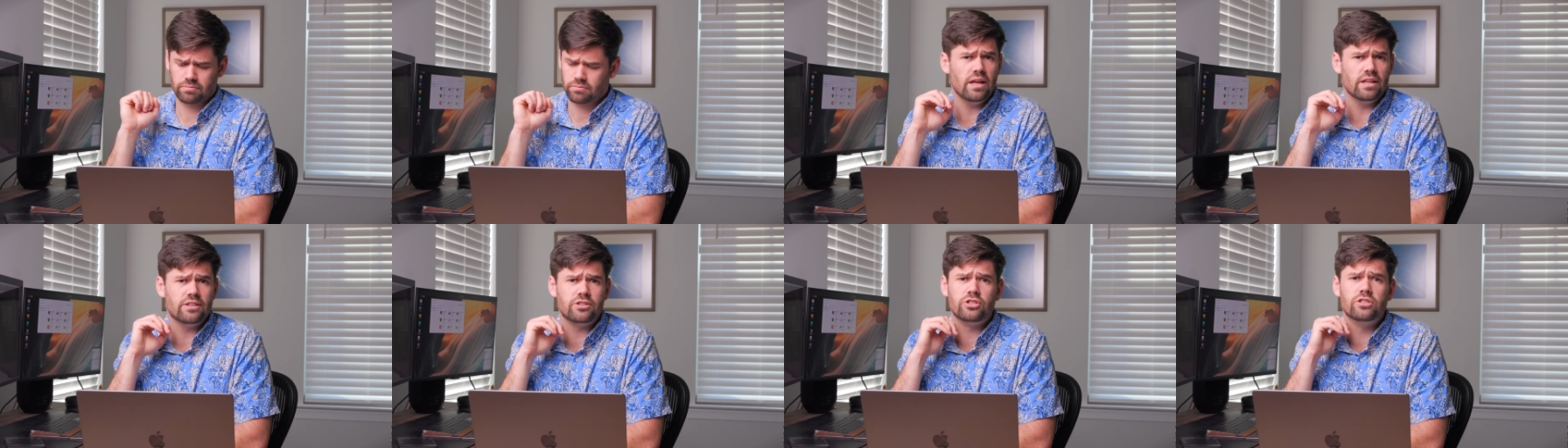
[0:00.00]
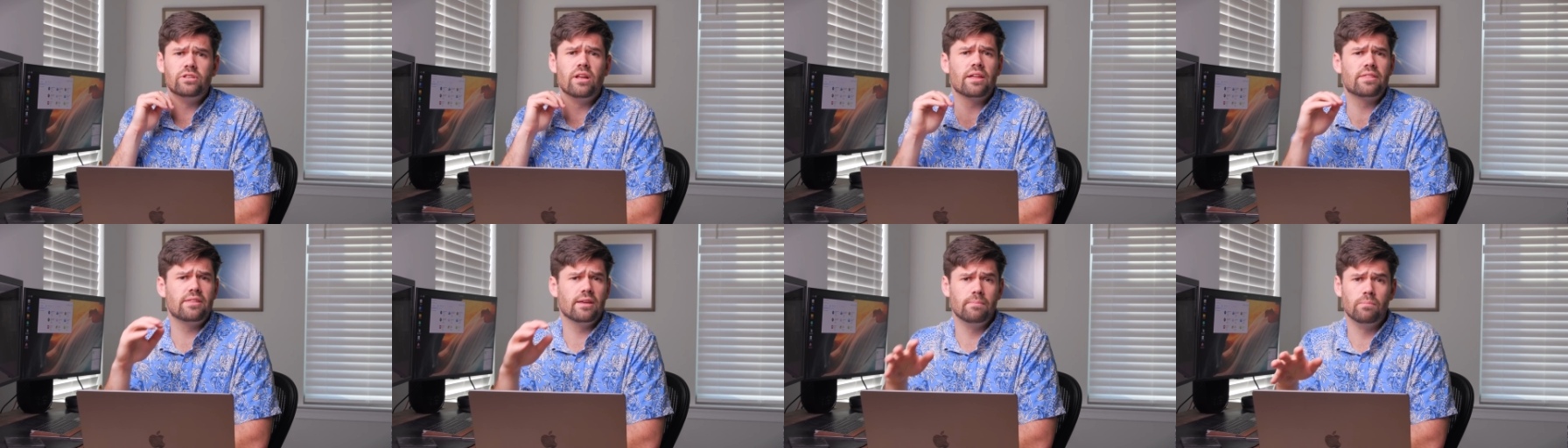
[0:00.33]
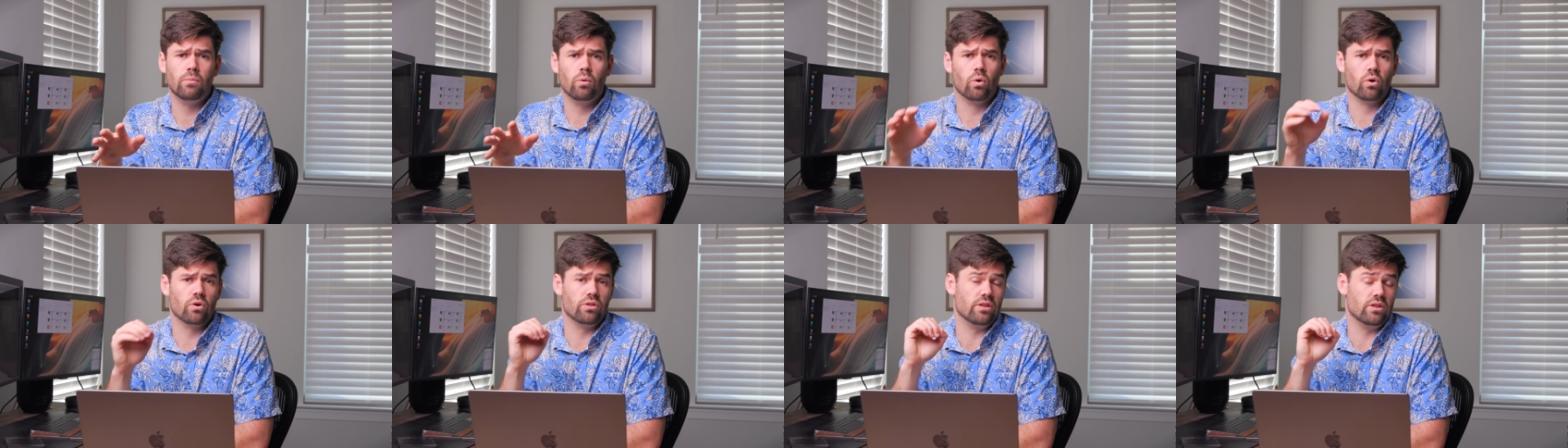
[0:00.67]
it's nothing
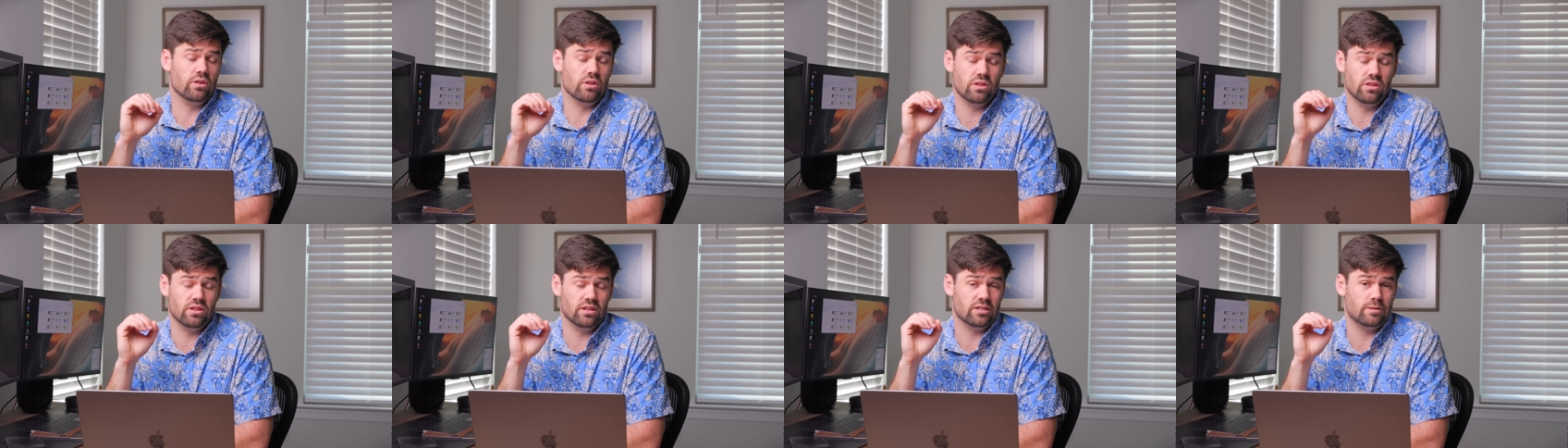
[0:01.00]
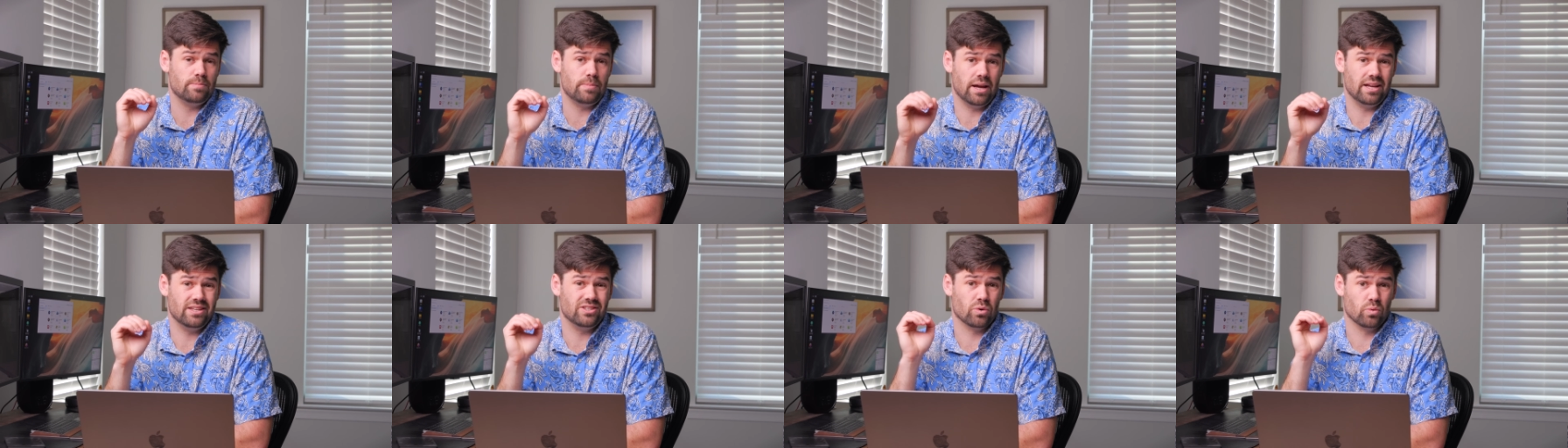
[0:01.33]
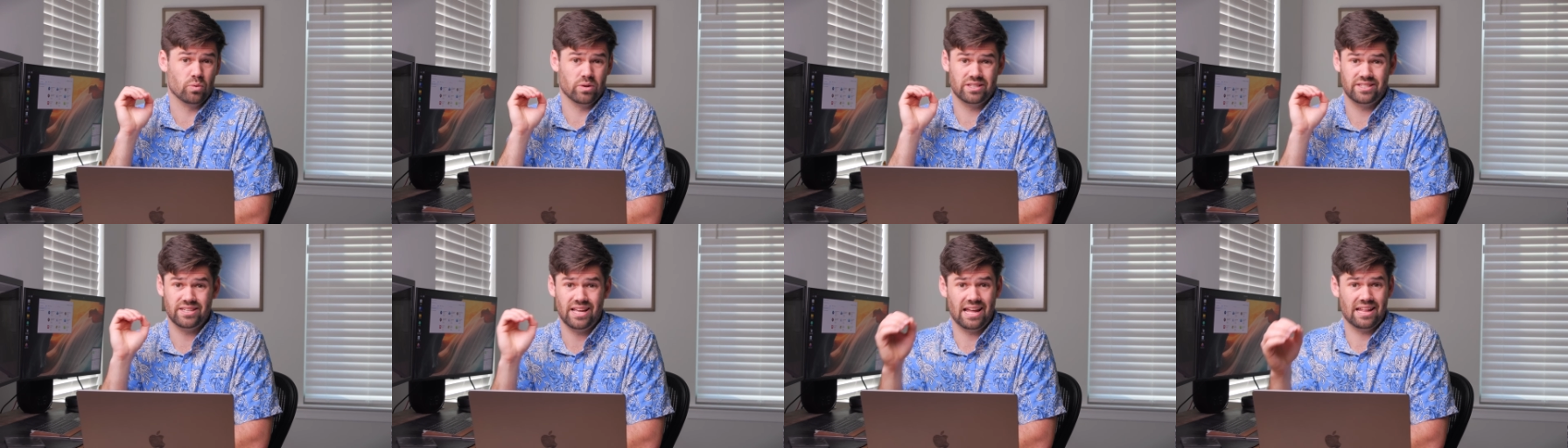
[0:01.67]
more than the space a
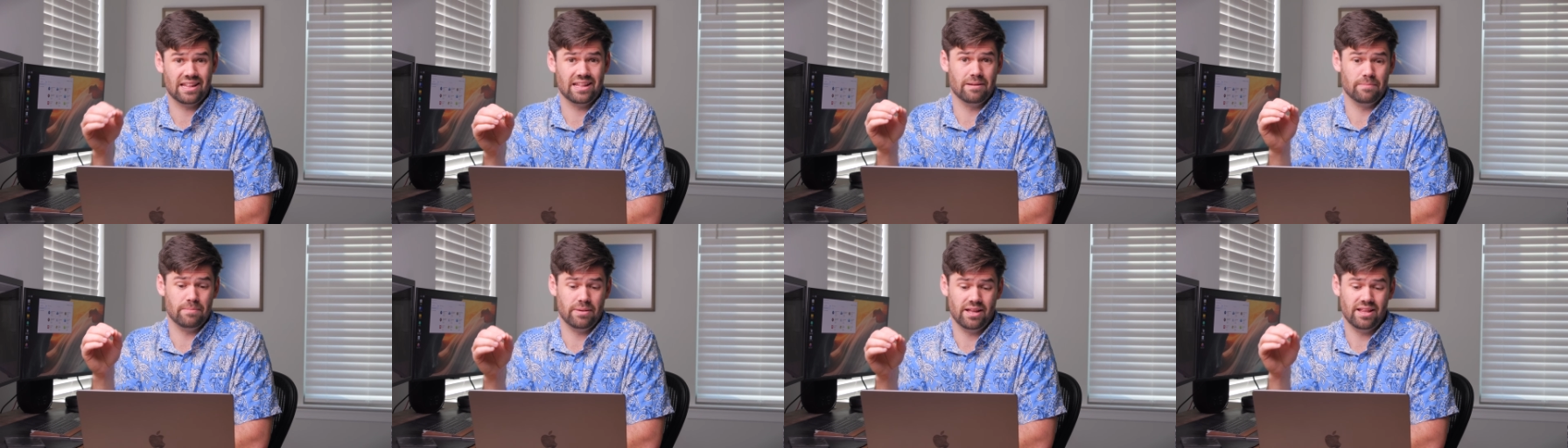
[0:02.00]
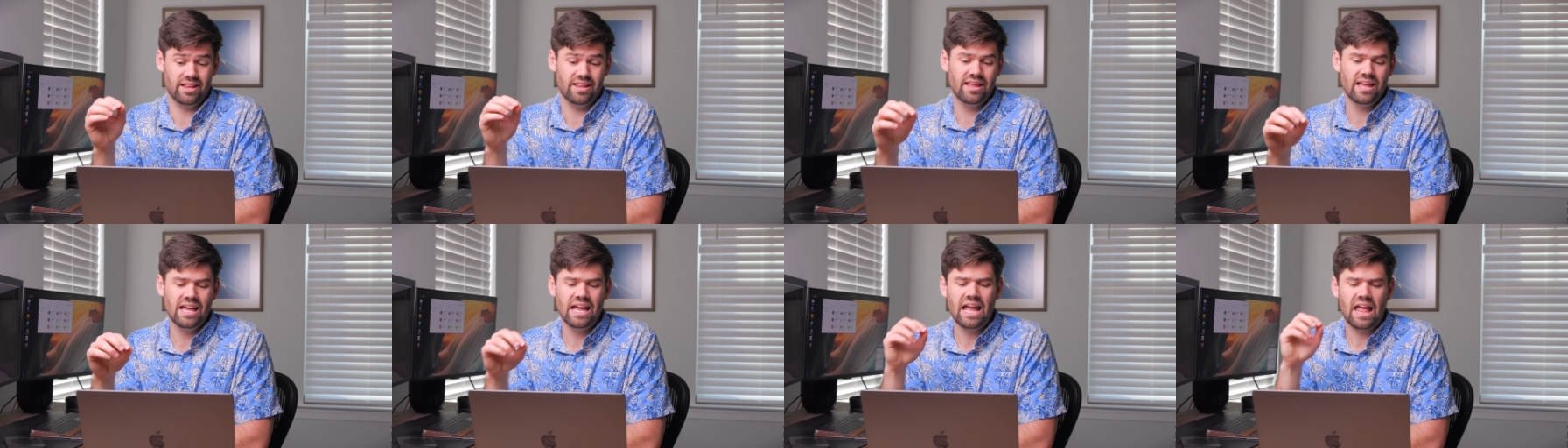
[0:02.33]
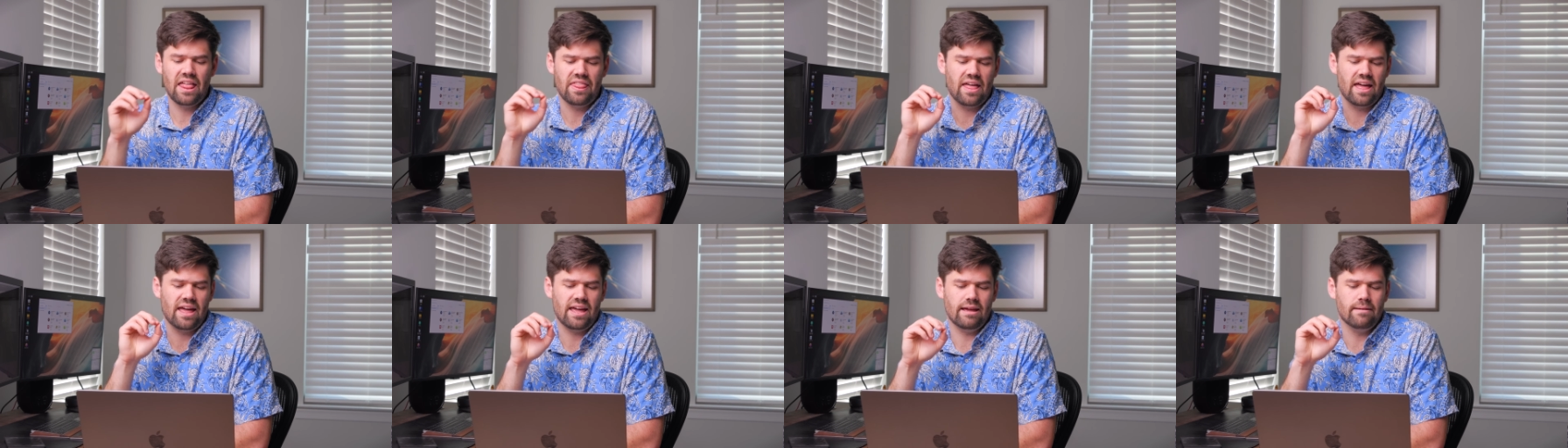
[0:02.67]
recycling bin
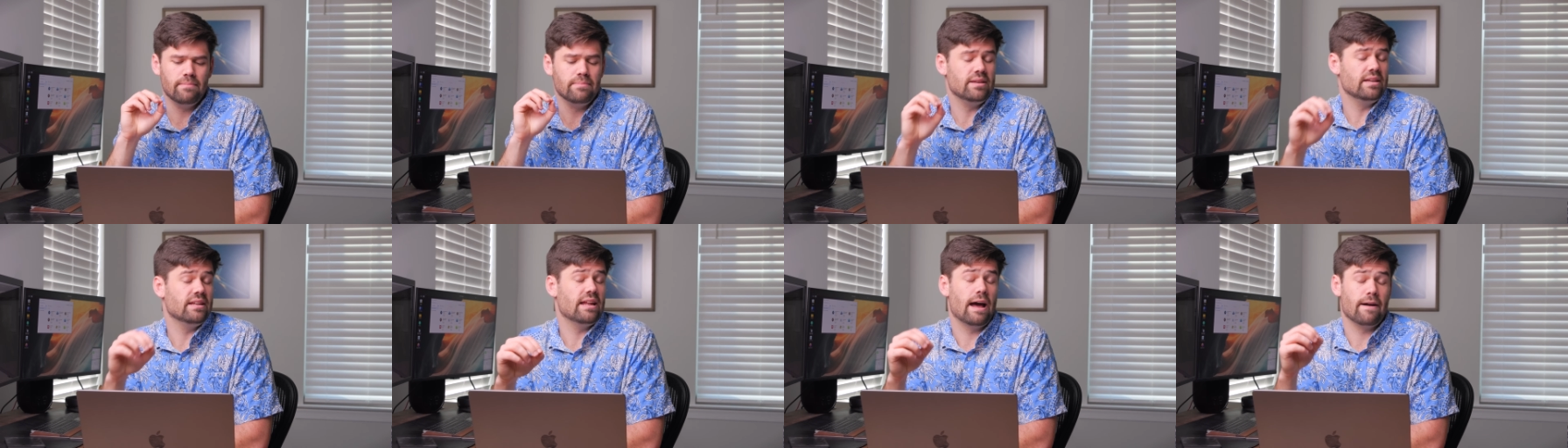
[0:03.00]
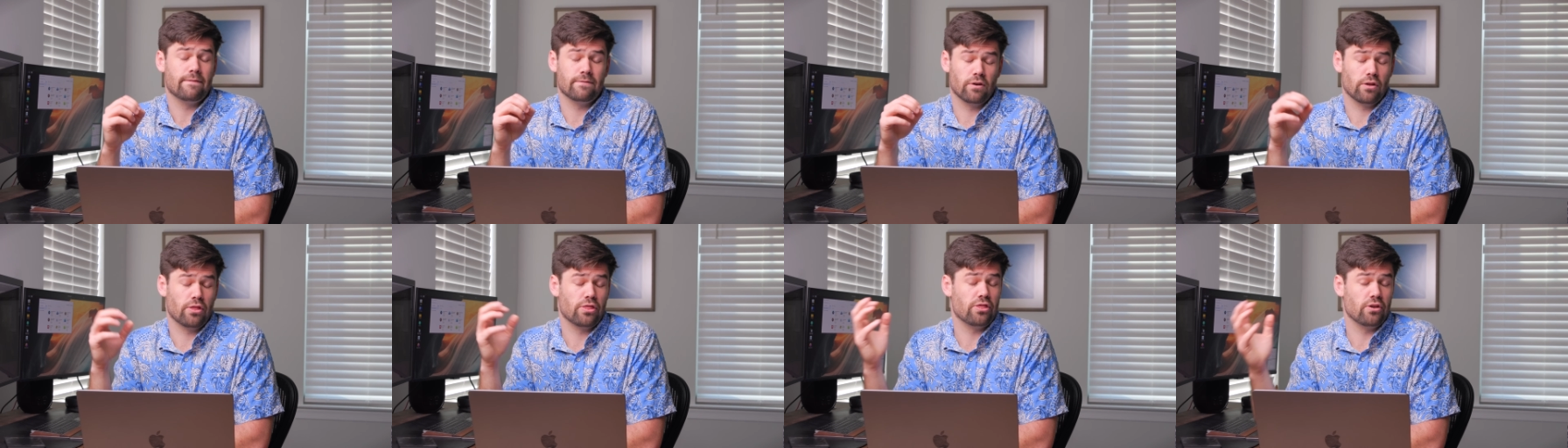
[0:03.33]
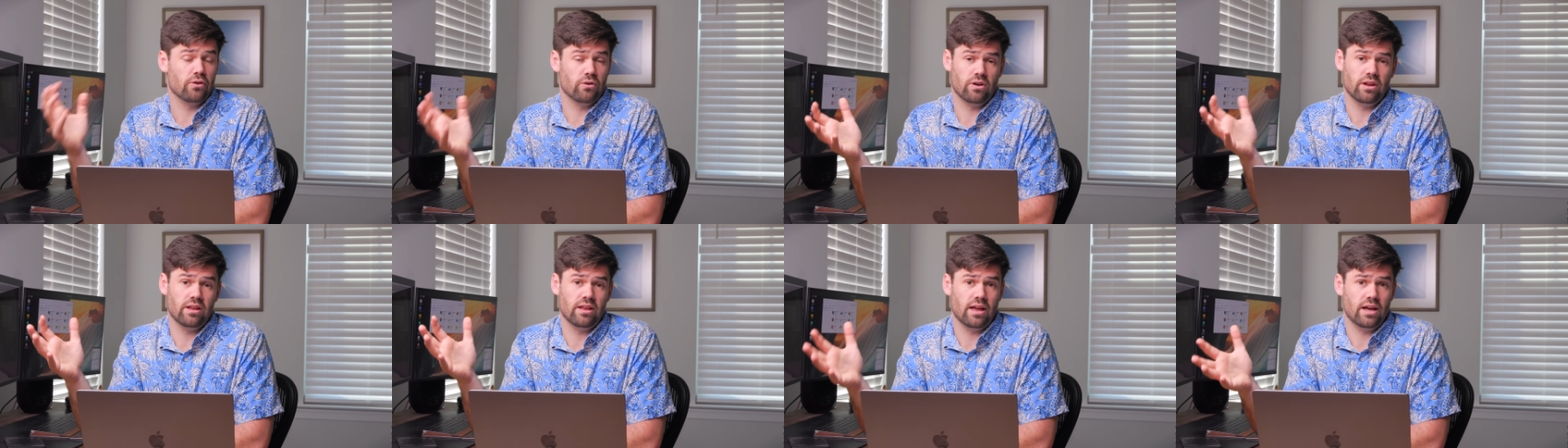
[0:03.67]
that emptied after
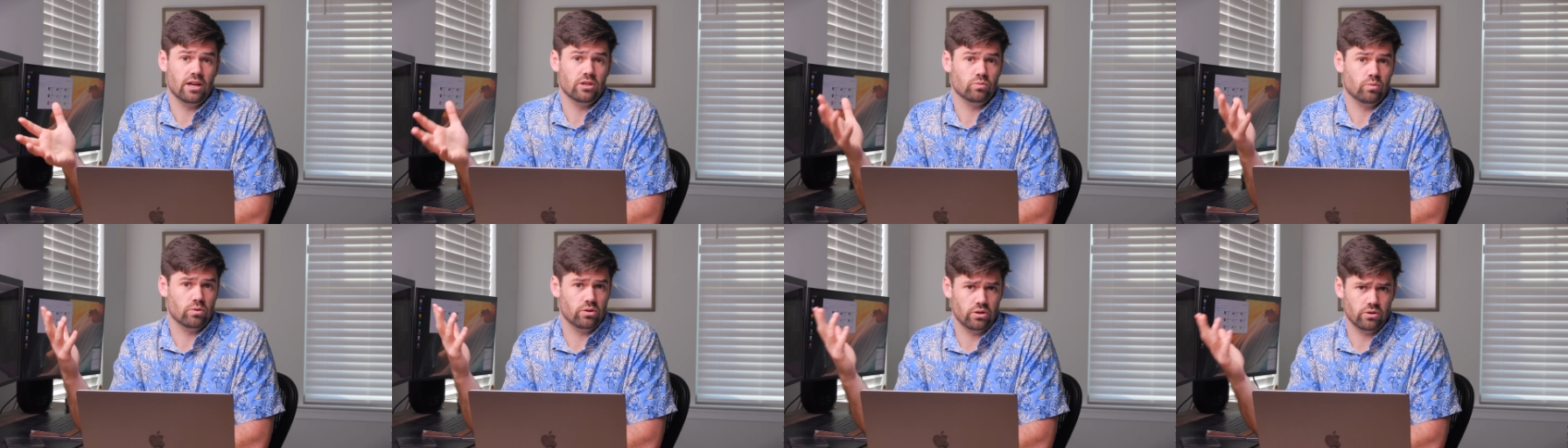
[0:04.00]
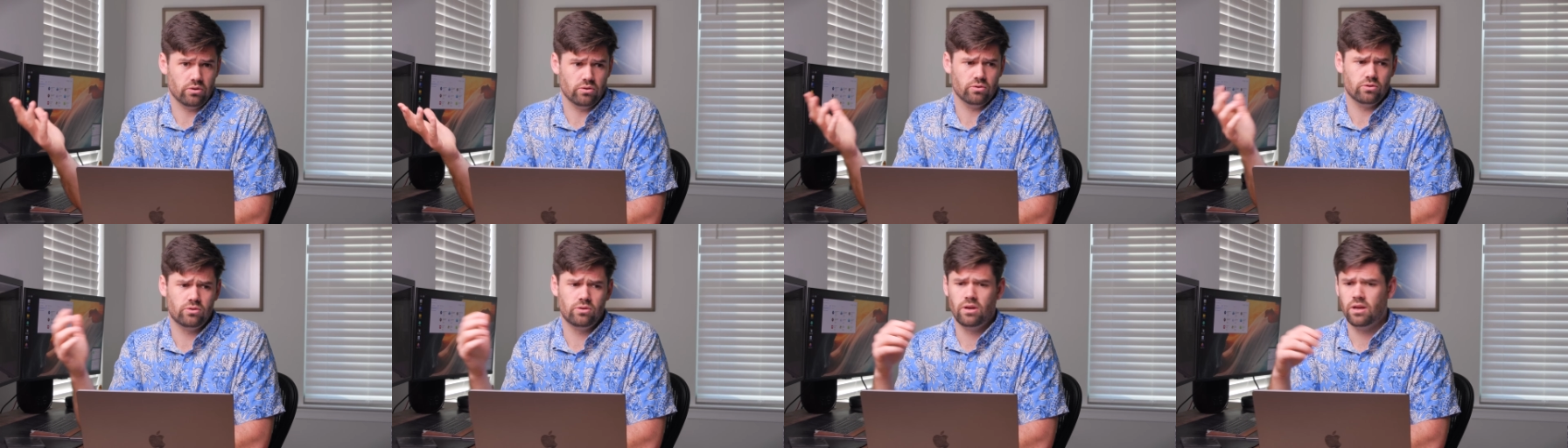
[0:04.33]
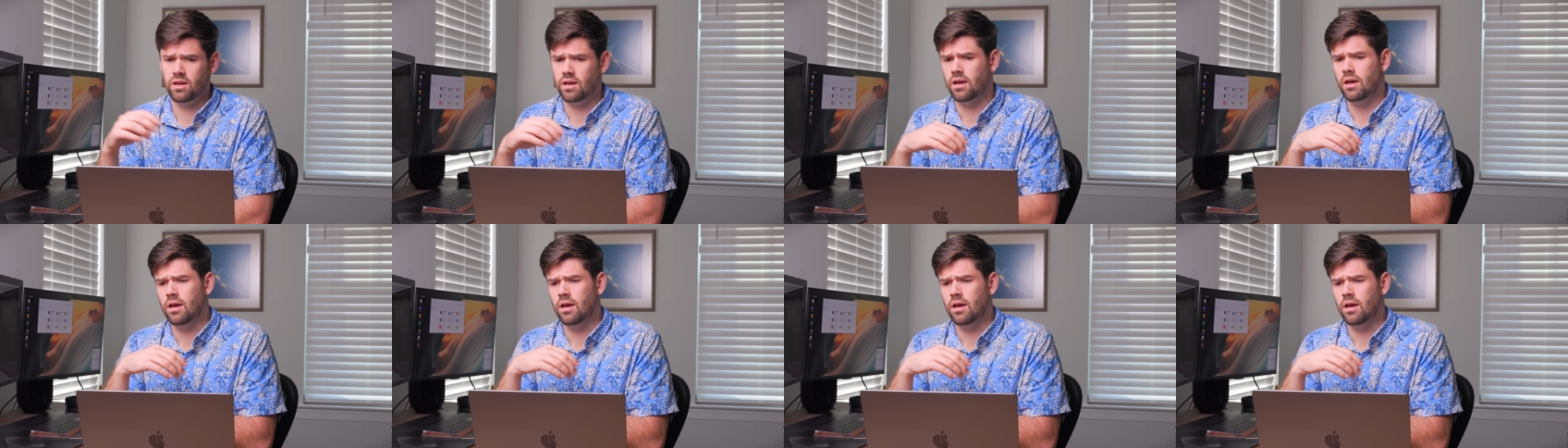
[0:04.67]
30 days would use.